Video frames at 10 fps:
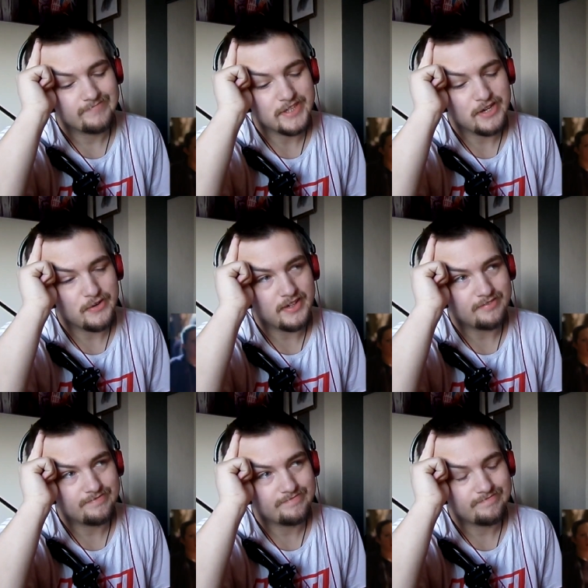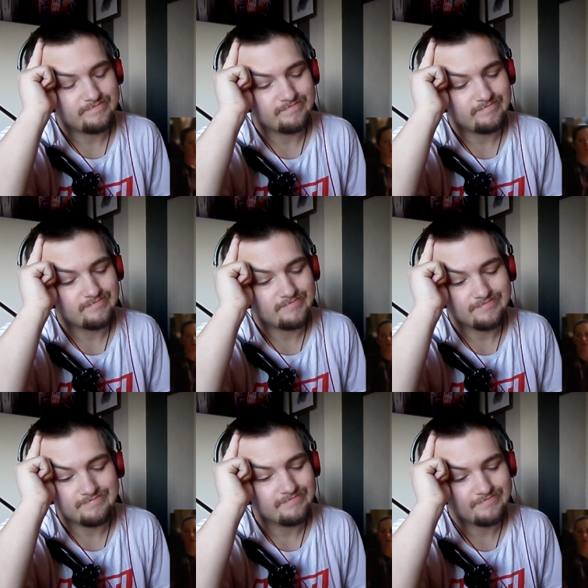Knew it. Jury,
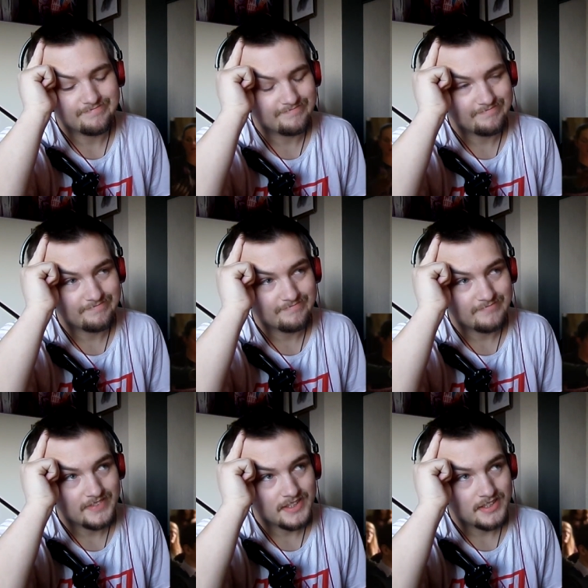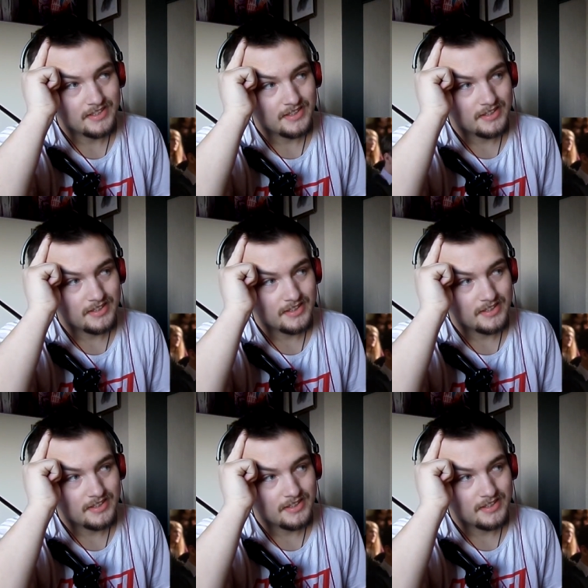the court thanks you for your service.